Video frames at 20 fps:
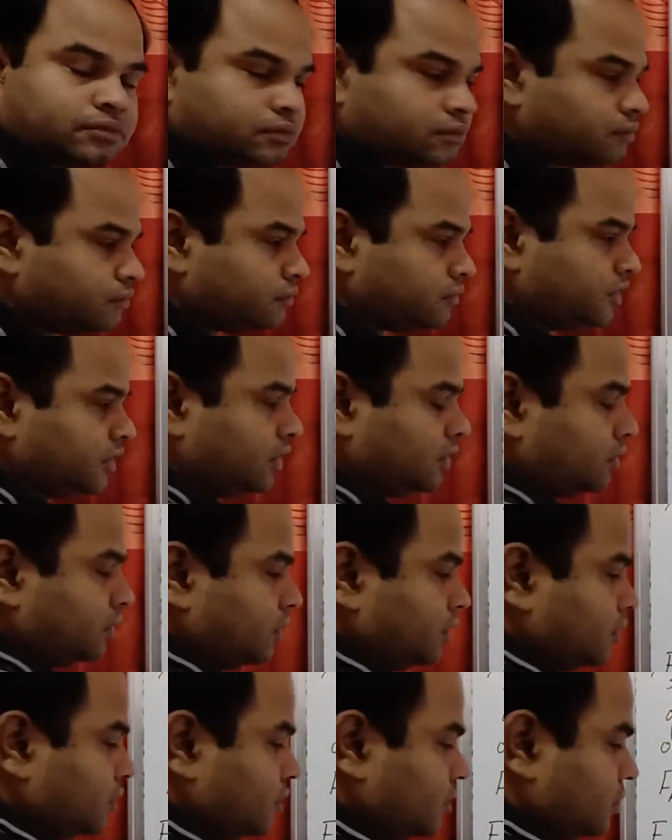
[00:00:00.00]
this
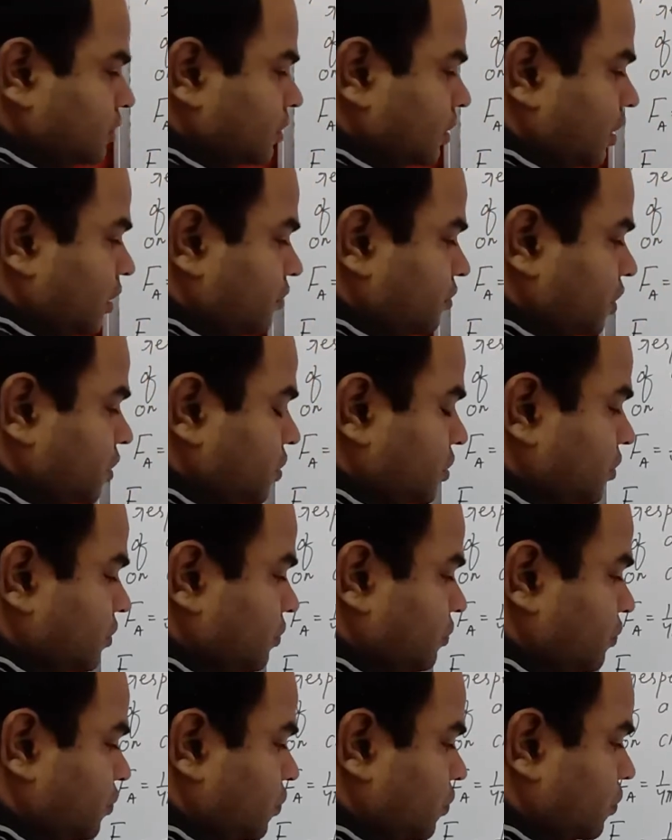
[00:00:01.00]
is how much
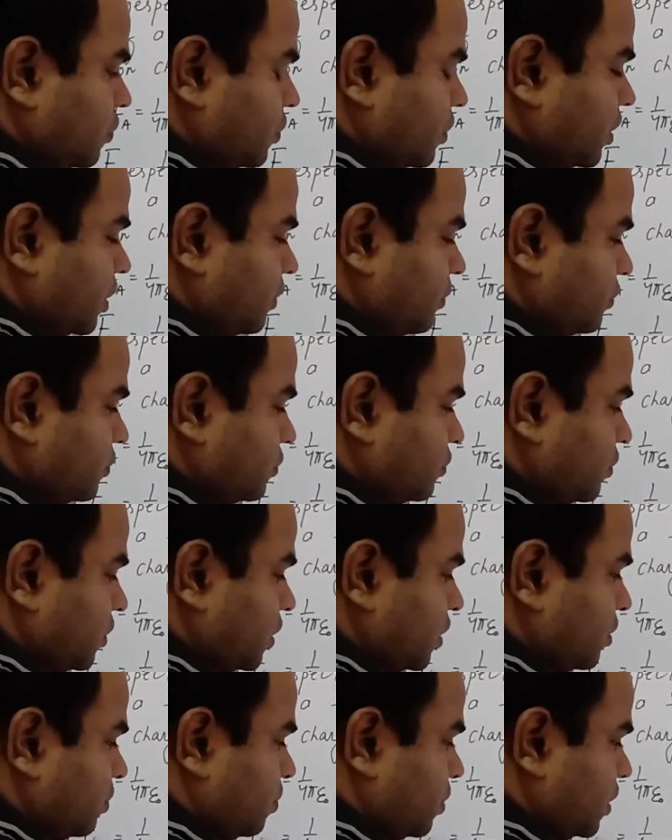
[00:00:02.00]
4f square
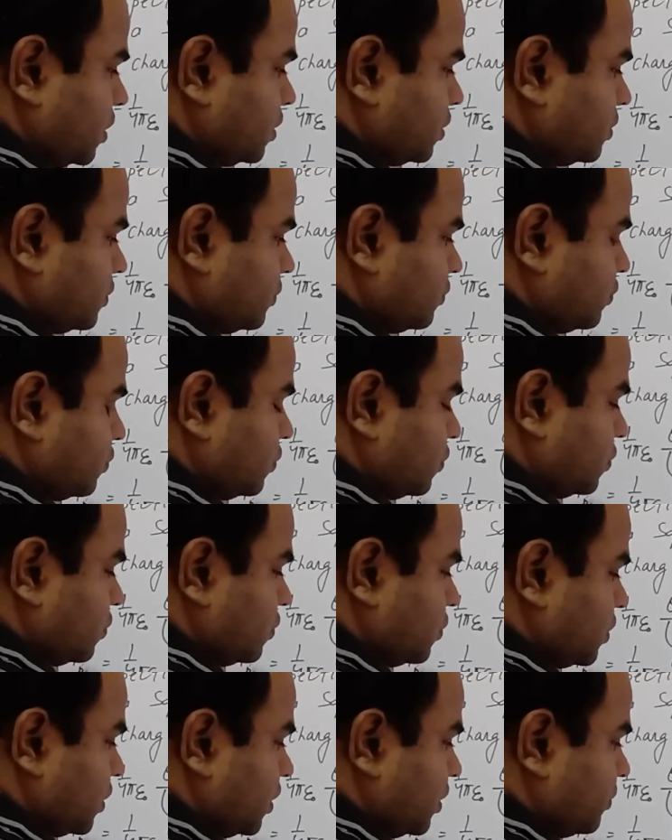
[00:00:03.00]
plus
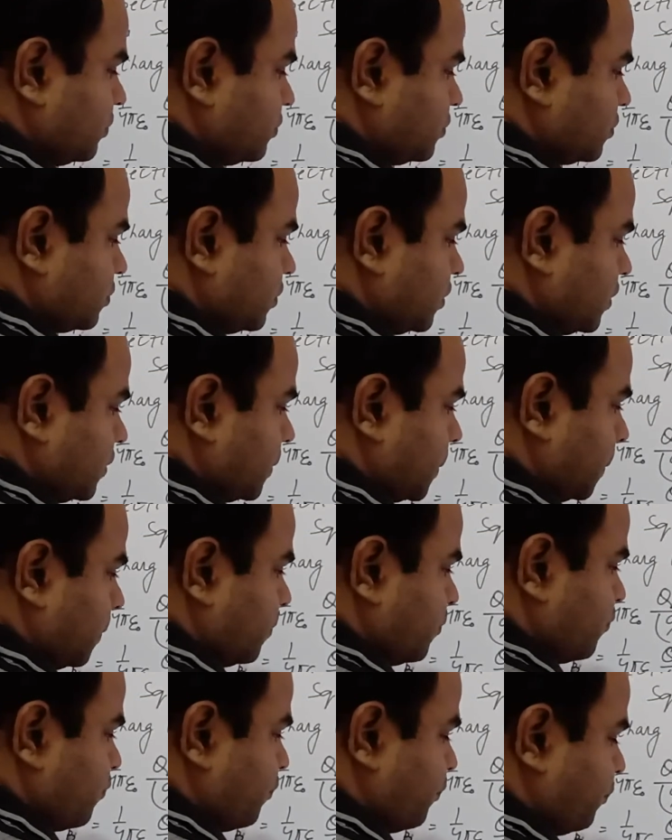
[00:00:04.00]
4f square
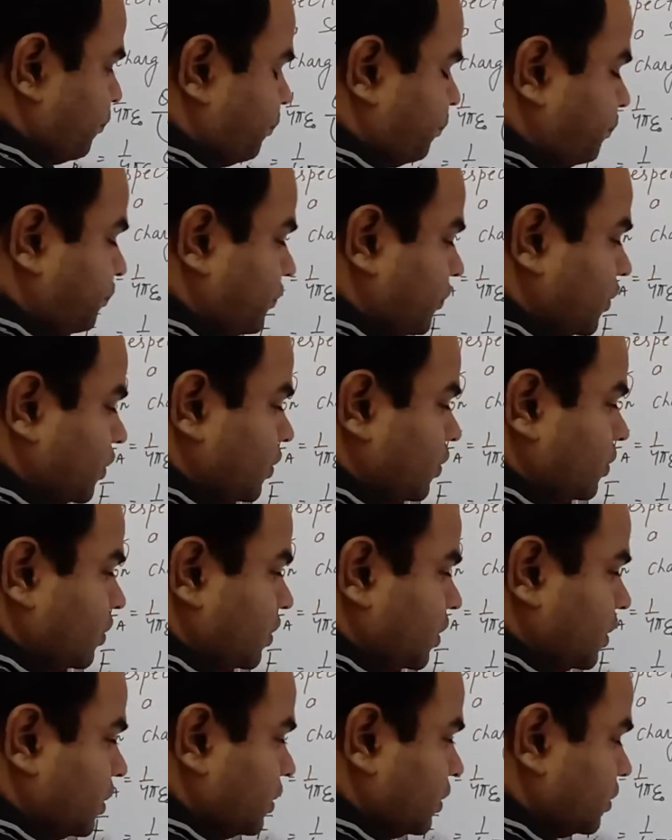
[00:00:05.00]
so that
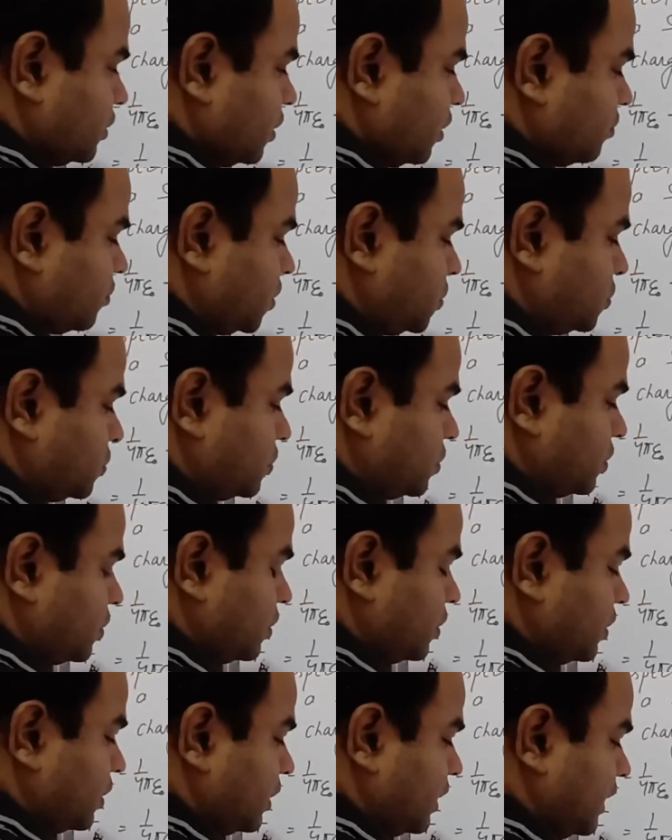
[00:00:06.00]
is how much
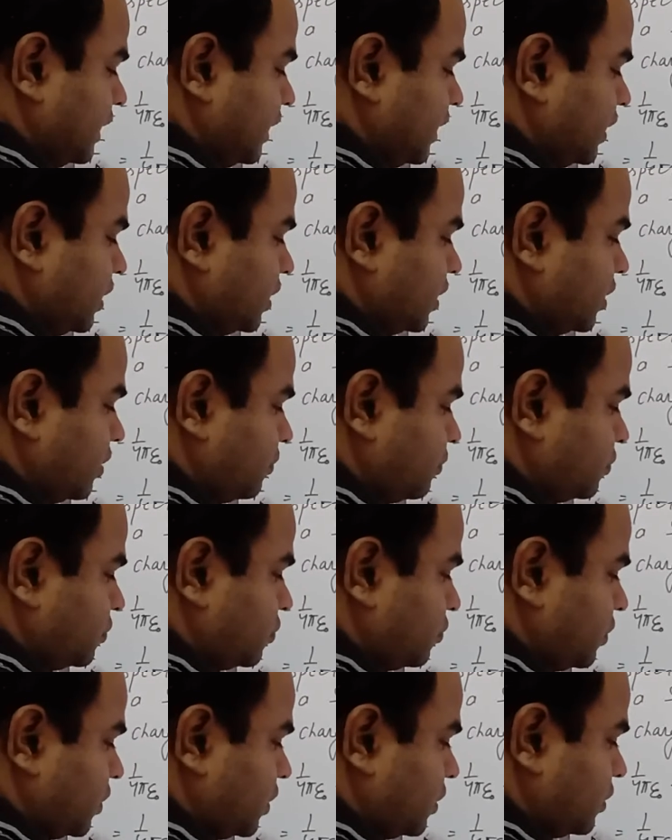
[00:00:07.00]
8f square
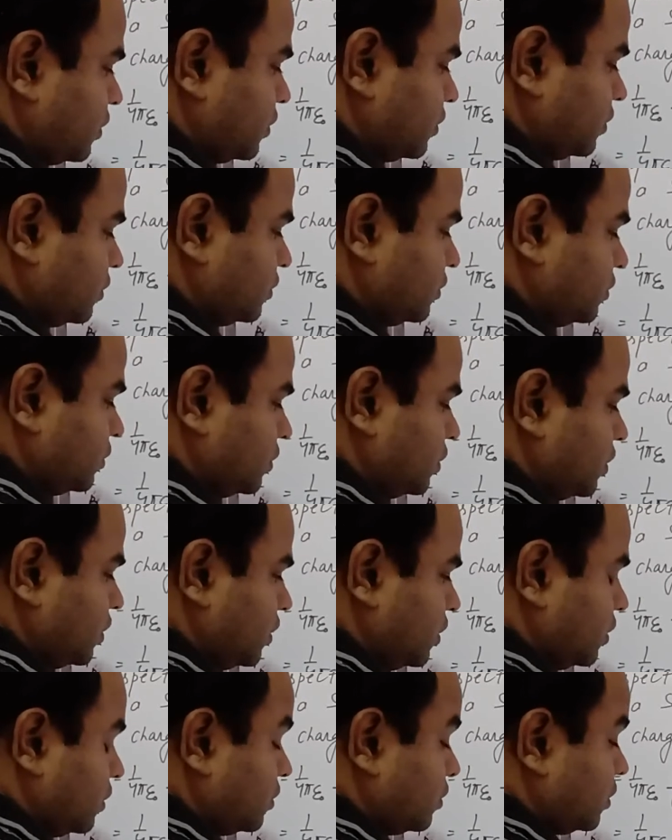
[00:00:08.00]

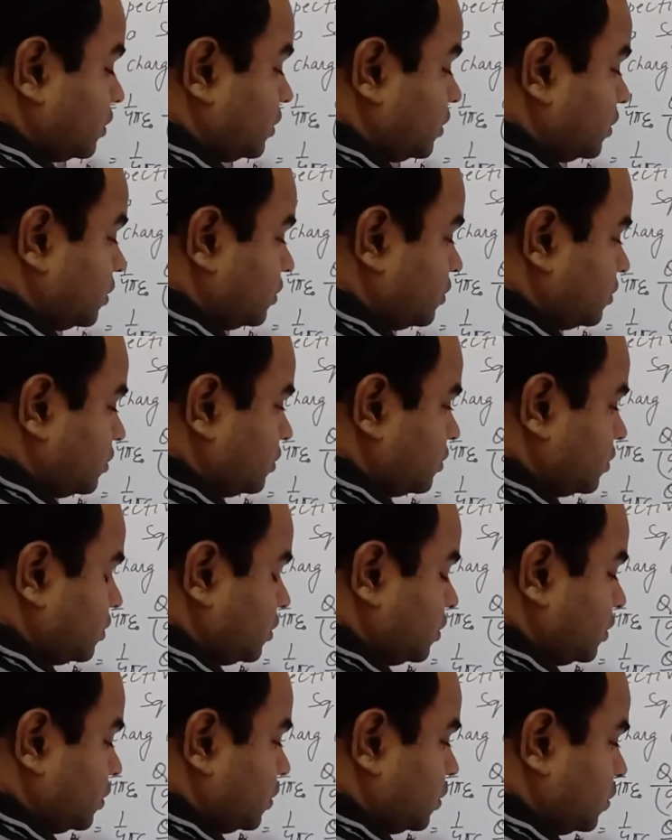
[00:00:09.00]
that is
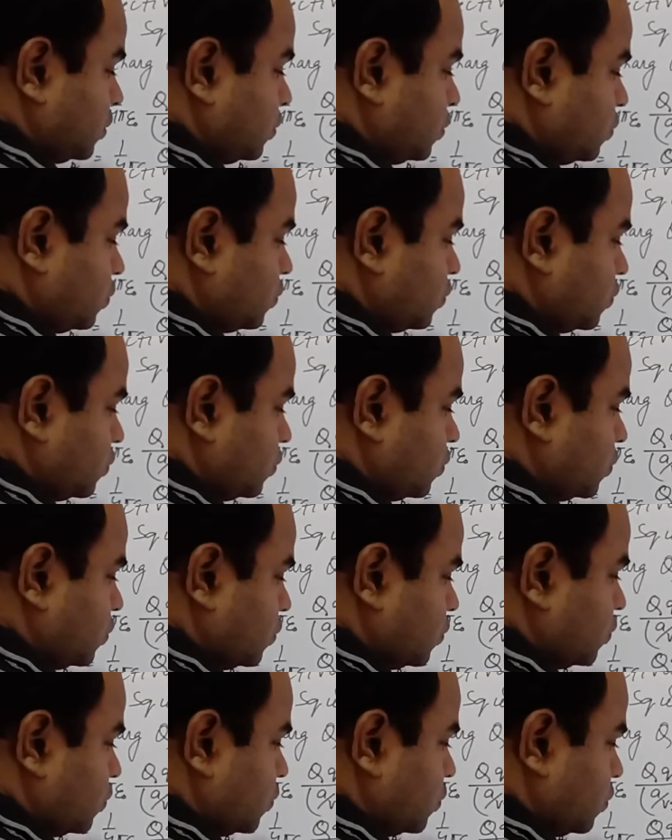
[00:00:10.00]
2 root
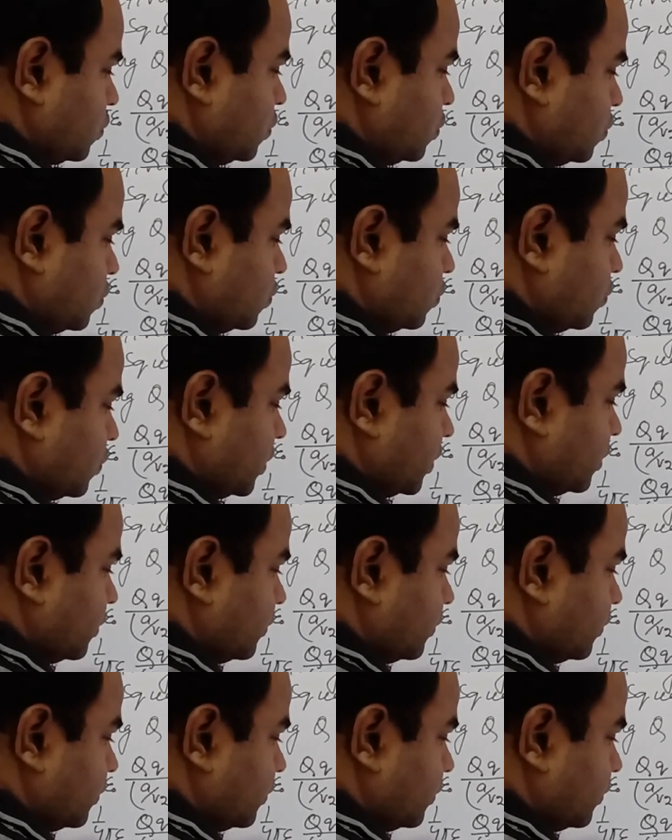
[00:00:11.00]
2f